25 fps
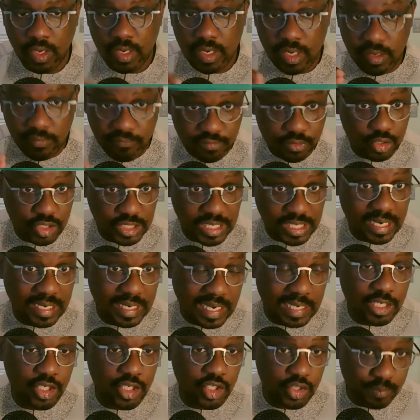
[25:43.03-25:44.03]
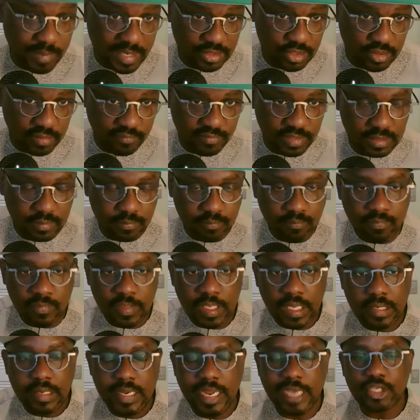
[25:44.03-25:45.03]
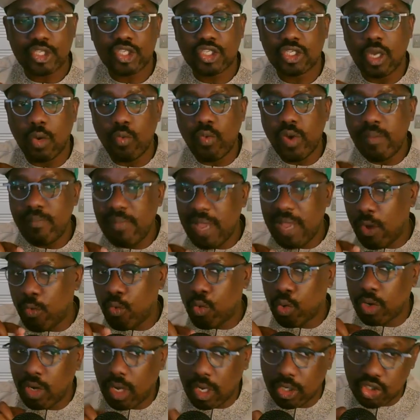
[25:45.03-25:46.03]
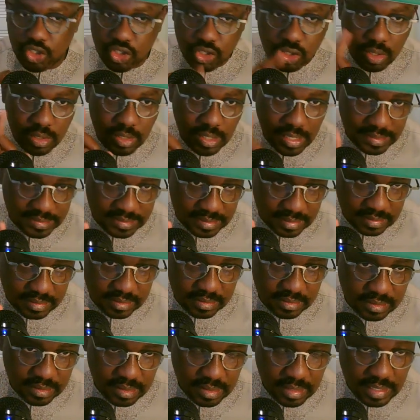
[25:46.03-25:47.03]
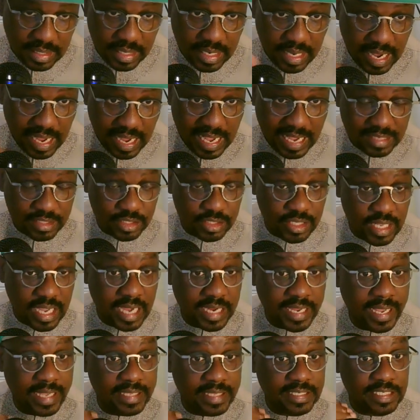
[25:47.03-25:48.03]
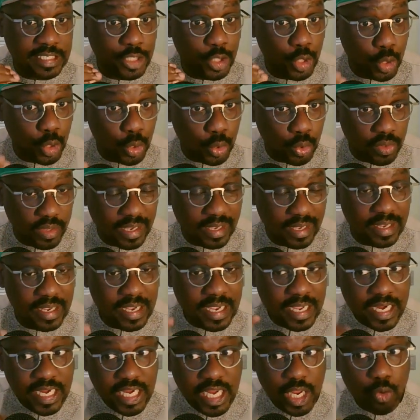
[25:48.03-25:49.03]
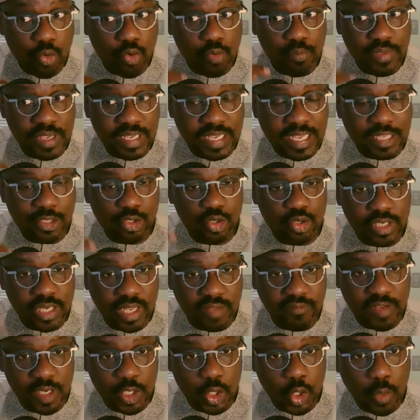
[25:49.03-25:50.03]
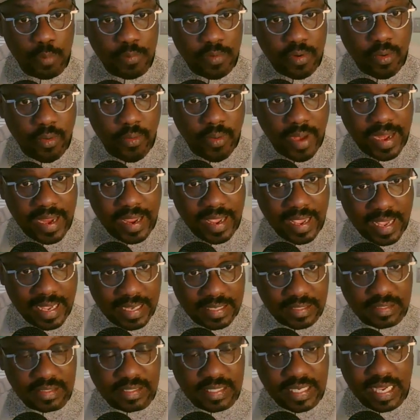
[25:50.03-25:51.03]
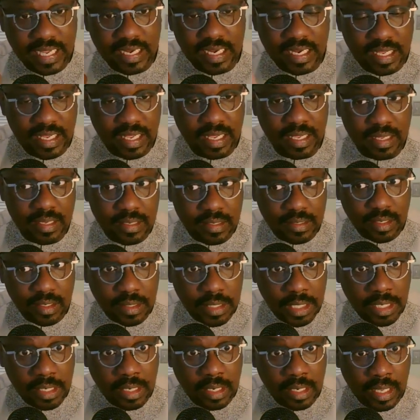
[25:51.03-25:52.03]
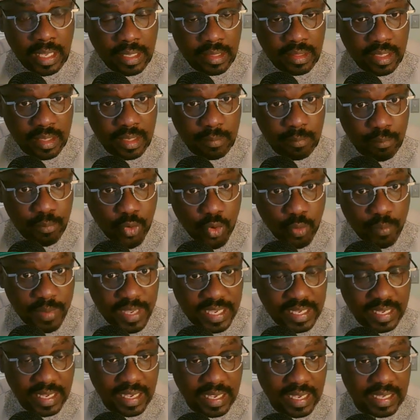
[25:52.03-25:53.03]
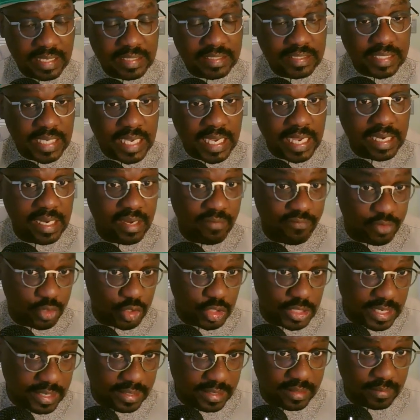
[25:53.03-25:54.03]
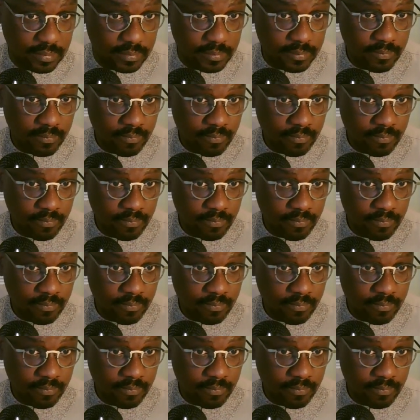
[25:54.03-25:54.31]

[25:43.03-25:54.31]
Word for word: The vagina is part of it. Now, some women will also notice that as they are getting older, they will begin to develop gray hairs in the in, in the pubic hairs in the vagina.